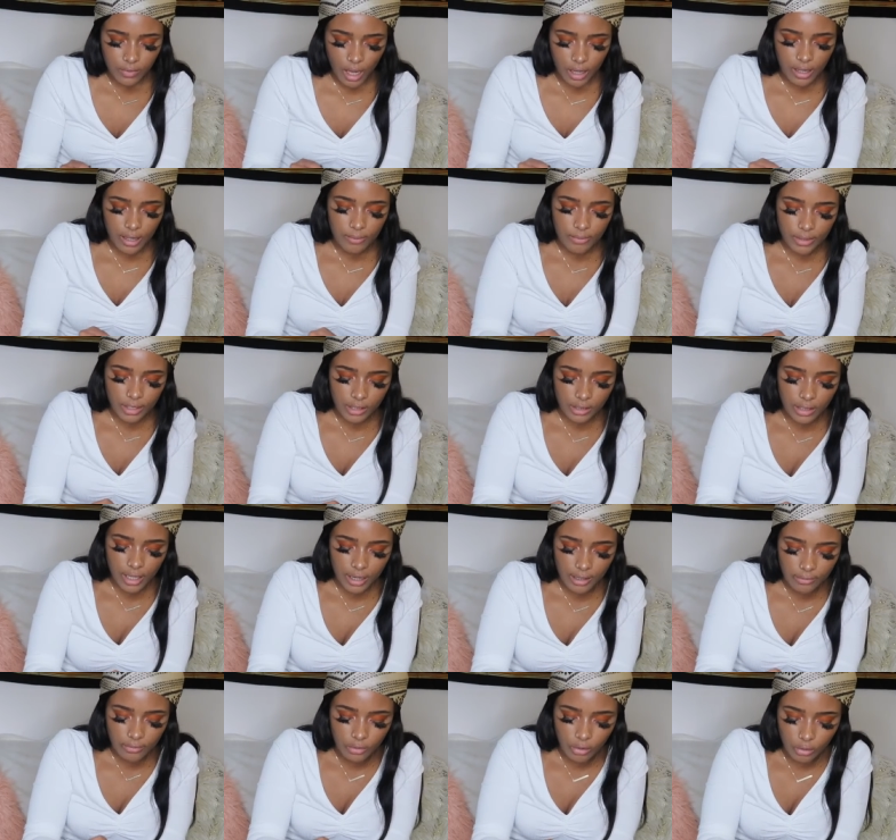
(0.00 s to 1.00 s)
a company
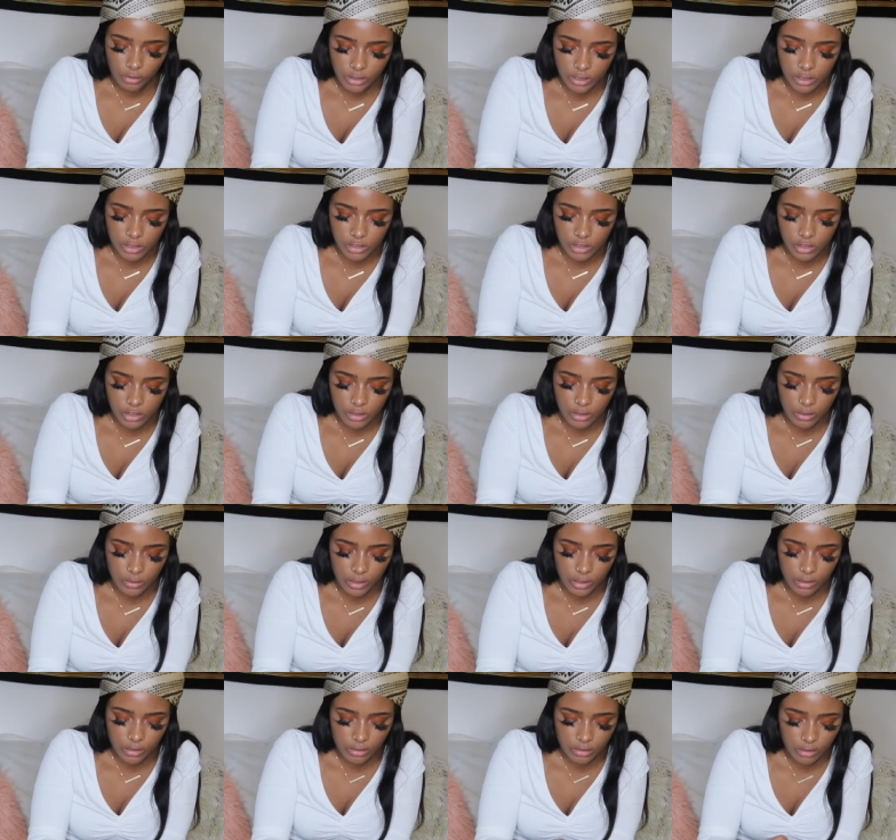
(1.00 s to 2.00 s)
kind of notices
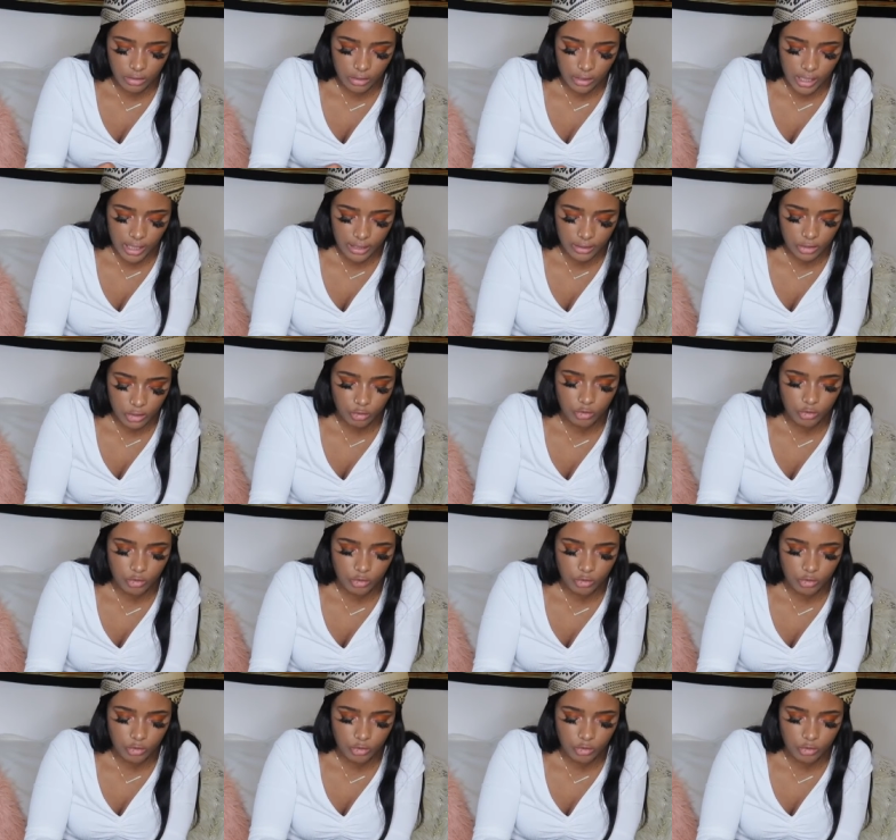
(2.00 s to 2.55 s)
you and they're like,